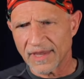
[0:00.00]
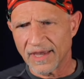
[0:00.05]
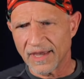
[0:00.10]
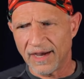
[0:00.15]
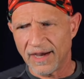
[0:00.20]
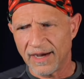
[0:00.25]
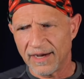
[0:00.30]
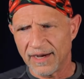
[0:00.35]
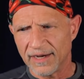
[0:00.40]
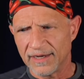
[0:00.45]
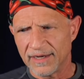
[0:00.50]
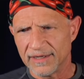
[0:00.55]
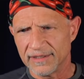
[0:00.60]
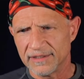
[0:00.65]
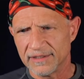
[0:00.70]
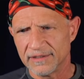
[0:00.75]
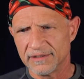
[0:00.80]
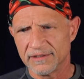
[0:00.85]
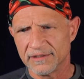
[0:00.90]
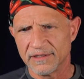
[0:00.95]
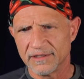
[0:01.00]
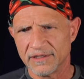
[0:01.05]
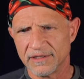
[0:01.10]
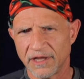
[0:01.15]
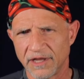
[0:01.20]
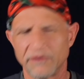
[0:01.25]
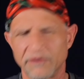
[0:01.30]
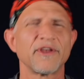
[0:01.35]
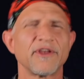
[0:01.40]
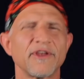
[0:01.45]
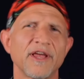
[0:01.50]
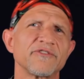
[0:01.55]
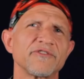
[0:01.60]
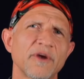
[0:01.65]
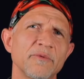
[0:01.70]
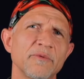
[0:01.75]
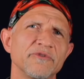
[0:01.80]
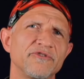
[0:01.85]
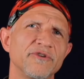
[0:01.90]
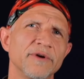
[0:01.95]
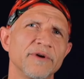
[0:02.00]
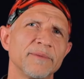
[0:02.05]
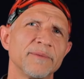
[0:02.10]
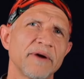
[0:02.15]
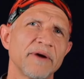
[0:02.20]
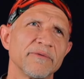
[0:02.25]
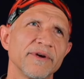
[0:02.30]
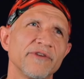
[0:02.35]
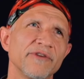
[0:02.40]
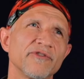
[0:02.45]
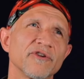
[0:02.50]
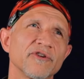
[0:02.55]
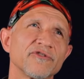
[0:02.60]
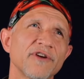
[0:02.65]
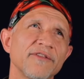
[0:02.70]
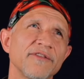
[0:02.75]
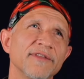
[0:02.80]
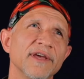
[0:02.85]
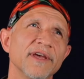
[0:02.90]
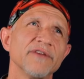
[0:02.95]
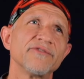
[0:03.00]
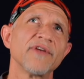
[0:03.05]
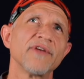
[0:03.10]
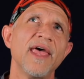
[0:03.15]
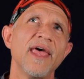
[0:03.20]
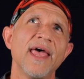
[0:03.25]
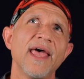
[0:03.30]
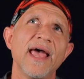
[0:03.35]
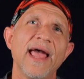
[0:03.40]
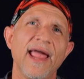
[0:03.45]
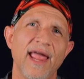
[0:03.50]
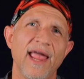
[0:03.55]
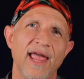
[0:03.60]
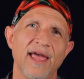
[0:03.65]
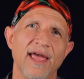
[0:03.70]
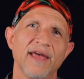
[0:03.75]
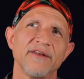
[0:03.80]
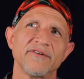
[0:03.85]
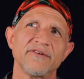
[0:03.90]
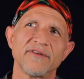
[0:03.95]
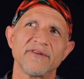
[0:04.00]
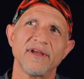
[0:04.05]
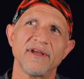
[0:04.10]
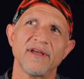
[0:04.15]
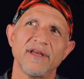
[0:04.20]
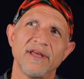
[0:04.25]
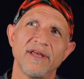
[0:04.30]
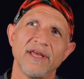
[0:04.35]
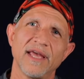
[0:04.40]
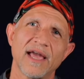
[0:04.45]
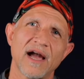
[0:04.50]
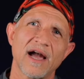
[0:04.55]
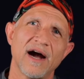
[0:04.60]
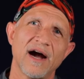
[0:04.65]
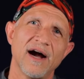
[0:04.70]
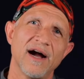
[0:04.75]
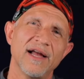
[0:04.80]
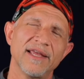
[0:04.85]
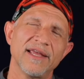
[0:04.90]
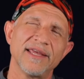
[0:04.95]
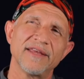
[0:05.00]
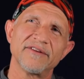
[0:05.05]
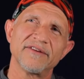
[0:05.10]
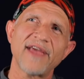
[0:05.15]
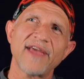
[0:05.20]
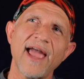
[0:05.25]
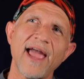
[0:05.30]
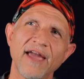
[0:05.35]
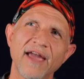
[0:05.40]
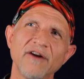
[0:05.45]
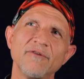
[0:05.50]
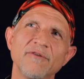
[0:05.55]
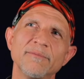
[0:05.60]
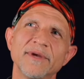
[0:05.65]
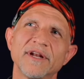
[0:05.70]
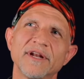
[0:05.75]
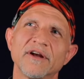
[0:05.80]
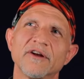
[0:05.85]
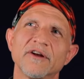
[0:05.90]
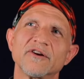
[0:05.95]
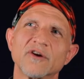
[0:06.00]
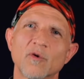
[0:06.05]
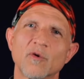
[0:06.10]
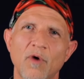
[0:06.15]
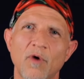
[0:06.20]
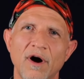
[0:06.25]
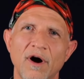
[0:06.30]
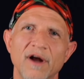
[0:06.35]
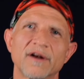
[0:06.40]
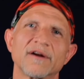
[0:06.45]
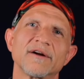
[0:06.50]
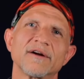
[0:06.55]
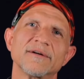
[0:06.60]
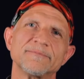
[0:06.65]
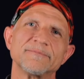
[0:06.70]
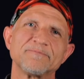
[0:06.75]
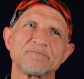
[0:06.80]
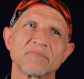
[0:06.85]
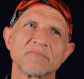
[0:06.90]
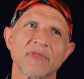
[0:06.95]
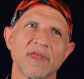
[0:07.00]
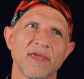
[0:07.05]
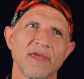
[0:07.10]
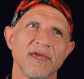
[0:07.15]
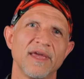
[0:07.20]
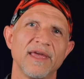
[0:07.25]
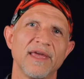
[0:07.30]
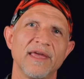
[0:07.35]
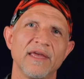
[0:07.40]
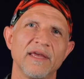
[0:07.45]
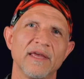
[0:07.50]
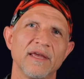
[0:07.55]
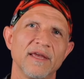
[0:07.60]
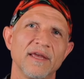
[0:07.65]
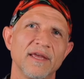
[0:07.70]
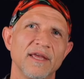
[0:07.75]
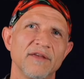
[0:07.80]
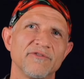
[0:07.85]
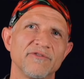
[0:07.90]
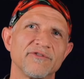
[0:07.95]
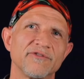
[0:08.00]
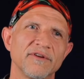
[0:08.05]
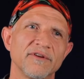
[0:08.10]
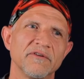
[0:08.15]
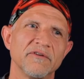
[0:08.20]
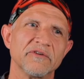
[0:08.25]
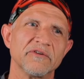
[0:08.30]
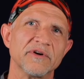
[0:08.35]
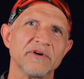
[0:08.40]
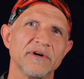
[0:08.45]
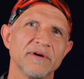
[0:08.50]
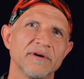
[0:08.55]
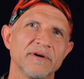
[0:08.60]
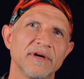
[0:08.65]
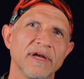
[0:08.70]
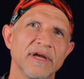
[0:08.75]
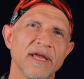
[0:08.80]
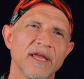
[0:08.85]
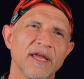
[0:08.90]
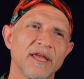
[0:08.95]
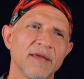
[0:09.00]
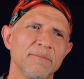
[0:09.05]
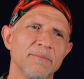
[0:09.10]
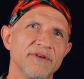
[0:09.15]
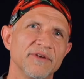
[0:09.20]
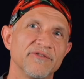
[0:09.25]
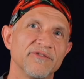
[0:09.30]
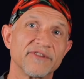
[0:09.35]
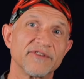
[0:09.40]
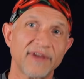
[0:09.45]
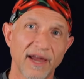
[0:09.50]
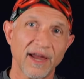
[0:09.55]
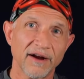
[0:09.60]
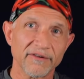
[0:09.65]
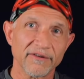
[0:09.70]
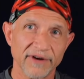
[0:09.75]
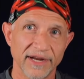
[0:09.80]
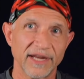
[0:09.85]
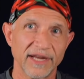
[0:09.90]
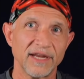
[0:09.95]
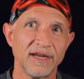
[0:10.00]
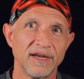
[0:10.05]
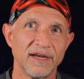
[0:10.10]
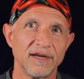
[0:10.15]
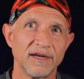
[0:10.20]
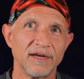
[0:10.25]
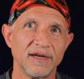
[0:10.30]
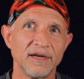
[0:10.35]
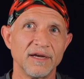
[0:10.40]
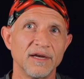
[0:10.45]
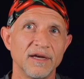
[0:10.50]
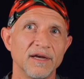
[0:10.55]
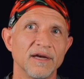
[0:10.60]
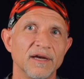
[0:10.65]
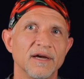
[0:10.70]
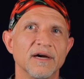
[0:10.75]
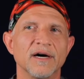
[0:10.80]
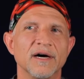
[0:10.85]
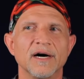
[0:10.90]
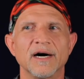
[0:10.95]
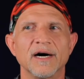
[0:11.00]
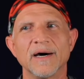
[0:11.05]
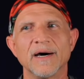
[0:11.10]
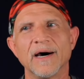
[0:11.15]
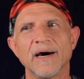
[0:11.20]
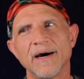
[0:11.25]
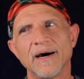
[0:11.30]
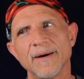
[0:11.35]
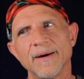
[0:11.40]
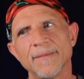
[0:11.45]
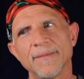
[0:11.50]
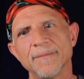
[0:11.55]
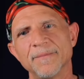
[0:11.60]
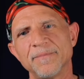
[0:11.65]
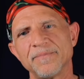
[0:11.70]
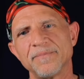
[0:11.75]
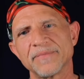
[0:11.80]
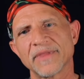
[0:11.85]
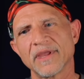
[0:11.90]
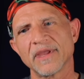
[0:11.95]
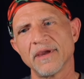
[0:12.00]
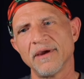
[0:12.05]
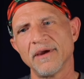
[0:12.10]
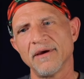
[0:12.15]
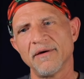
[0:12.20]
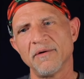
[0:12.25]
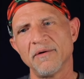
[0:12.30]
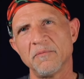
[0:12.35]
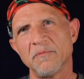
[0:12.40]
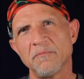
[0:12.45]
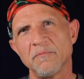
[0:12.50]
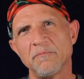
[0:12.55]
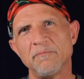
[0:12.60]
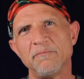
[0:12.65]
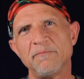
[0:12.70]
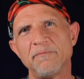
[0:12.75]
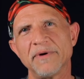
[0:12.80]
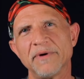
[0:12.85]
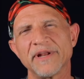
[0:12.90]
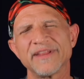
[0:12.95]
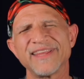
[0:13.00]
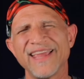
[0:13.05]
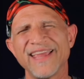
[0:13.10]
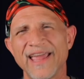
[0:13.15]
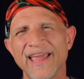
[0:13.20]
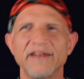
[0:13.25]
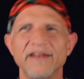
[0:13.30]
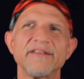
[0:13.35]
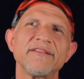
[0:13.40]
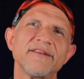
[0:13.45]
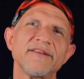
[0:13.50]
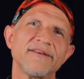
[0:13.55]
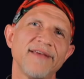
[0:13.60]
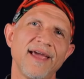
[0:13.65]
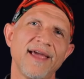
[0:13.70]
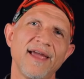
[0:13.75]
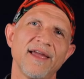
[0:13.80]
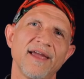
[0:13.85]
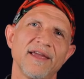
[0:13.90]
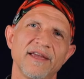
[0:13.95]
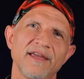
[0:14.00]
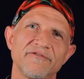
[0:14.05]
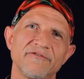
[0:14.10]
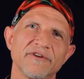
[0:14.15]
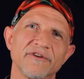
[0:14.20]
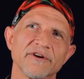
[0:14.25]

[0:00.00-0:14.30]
as I was doing my research on this, and entanglement underwater it can be scary. But at the end of the day, if your